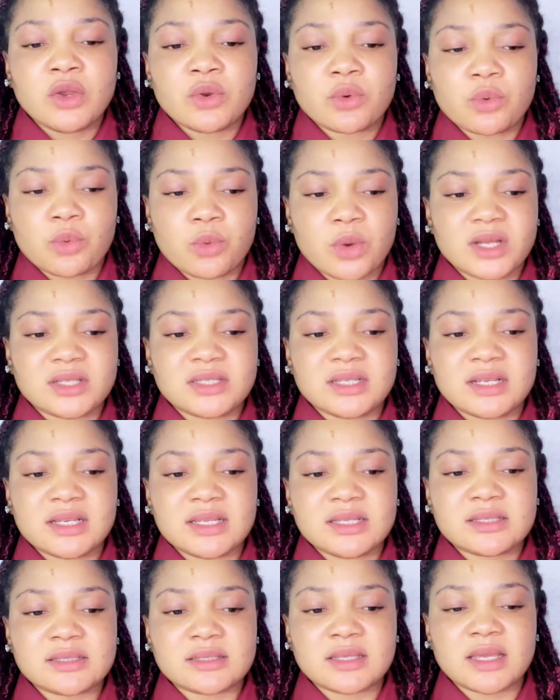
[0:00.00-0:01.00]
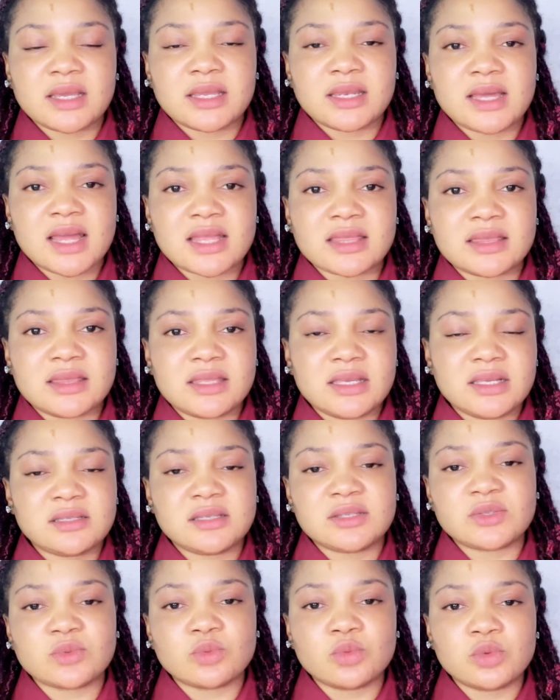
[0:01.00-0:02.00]
readily say that
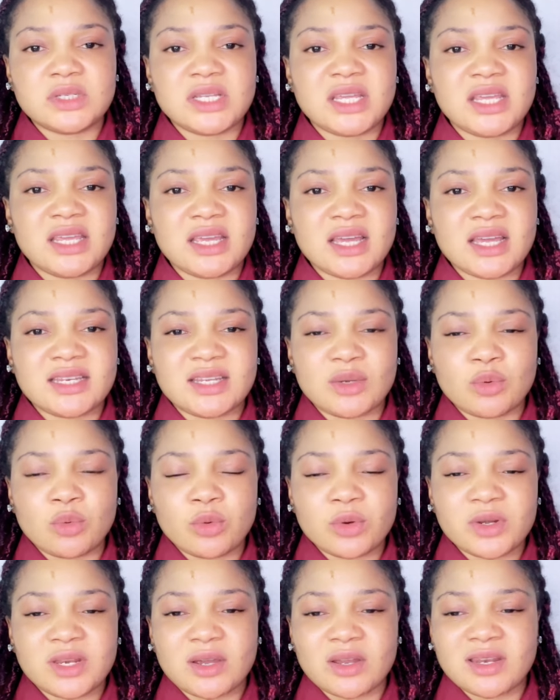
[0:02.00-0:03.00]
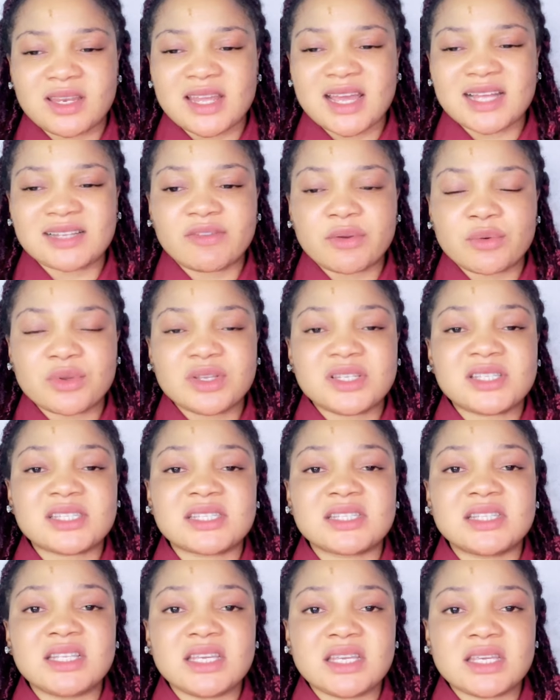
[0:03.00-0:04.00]
this is who they are they, they, they are very
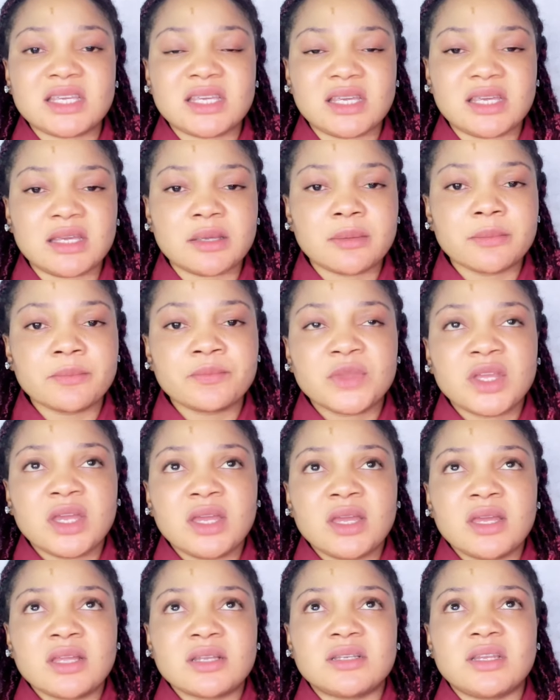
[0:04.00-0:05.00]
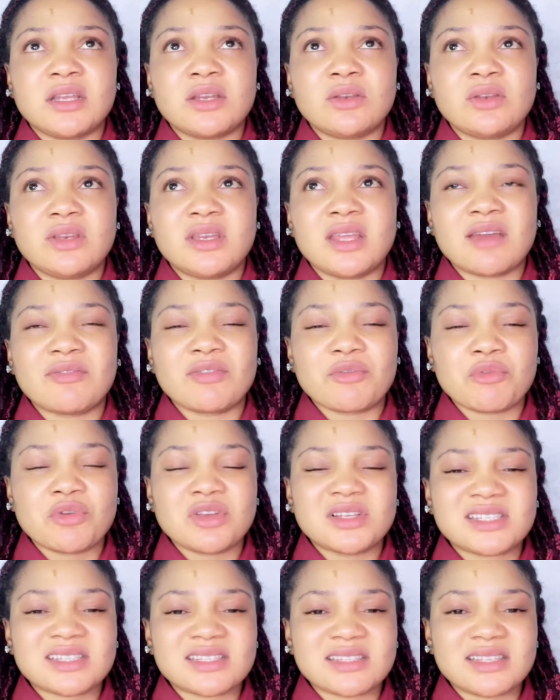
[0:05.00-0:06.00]
sneaky then they are
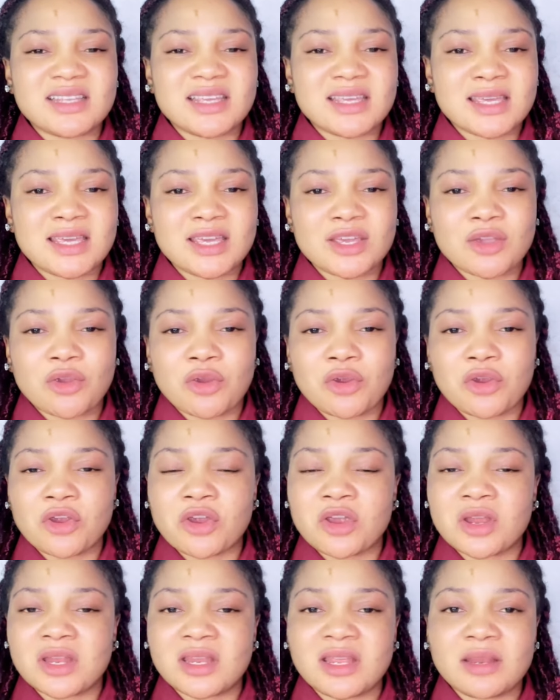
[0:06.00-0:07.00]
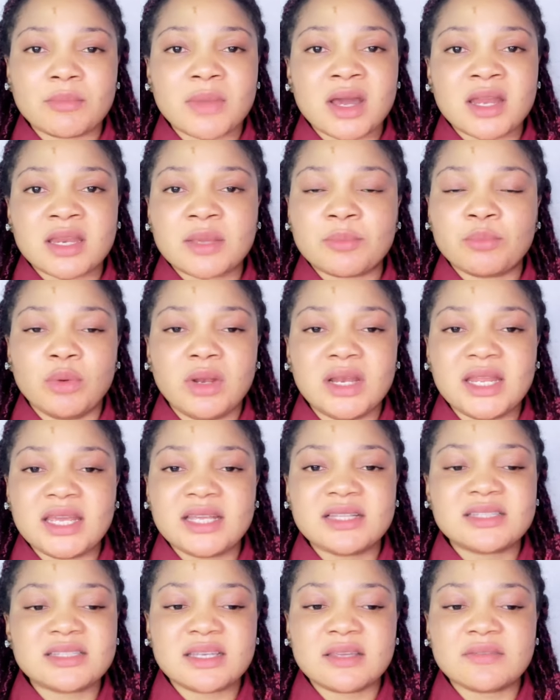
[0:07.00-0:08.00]
very sneaky cunning
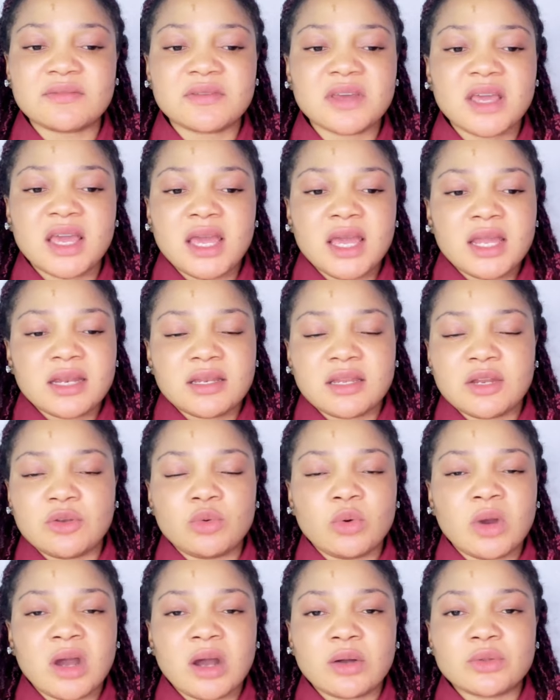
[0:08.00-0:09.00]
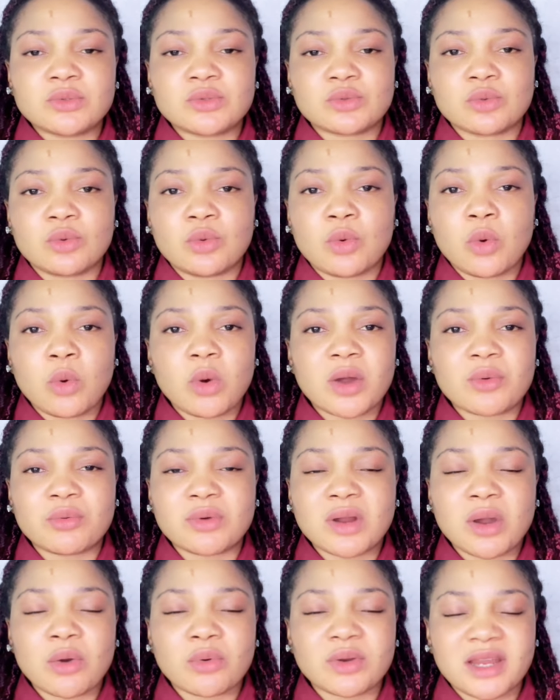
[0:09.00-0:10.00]
manipulative they know how to go
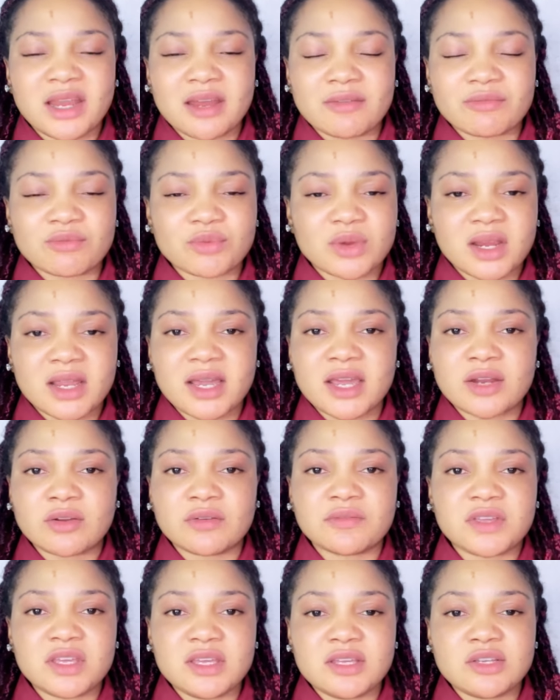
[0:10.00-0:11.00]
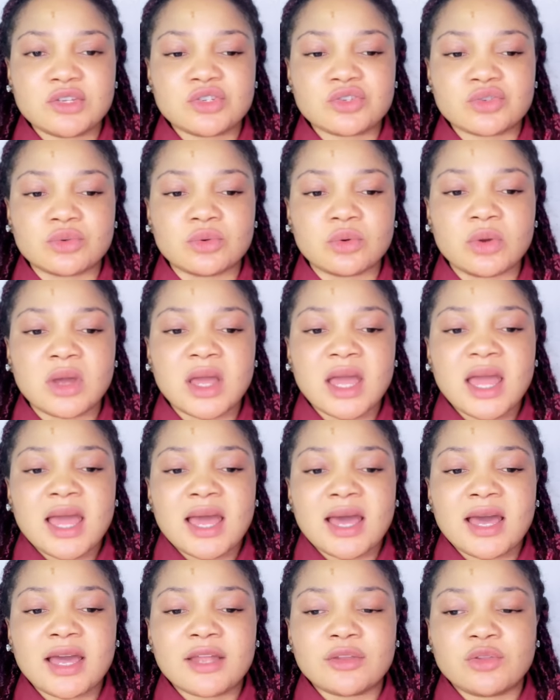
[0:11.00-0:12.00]
around every kind of issue
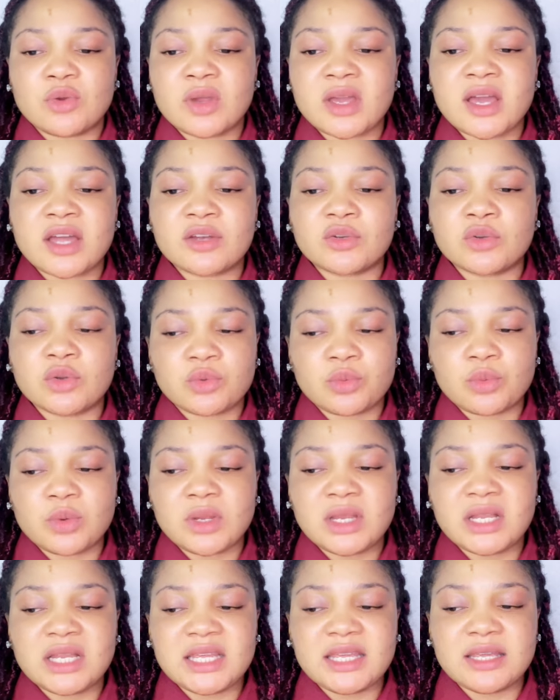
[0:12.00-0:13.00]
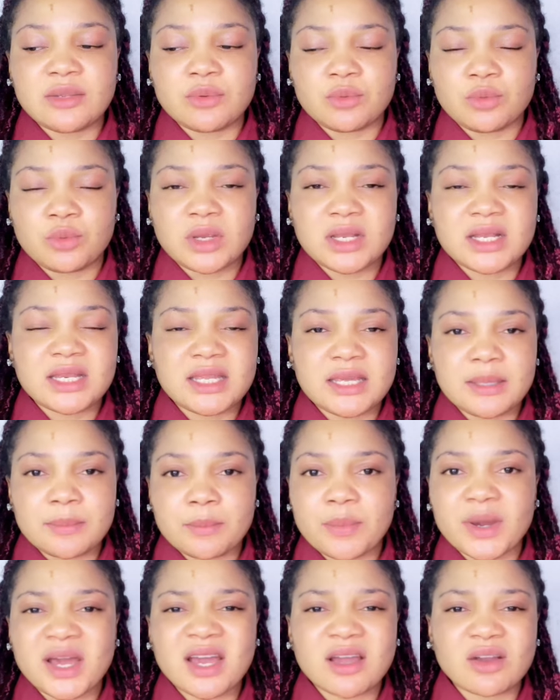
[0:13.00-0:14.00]
and you cannot really really
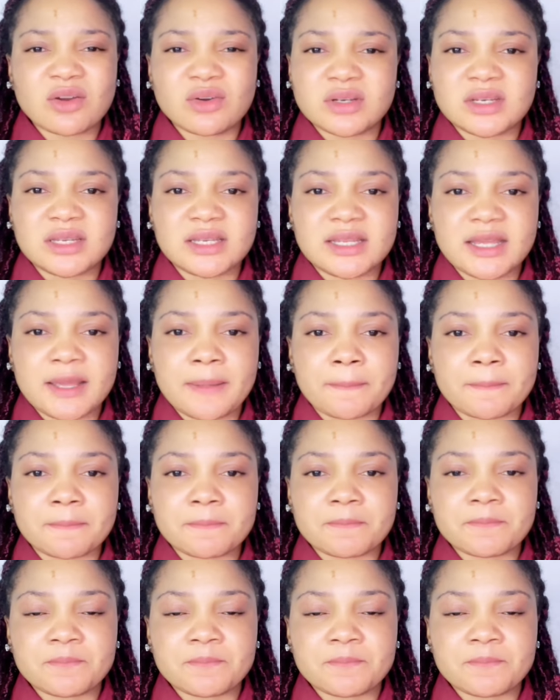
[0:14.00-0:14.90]
bank on them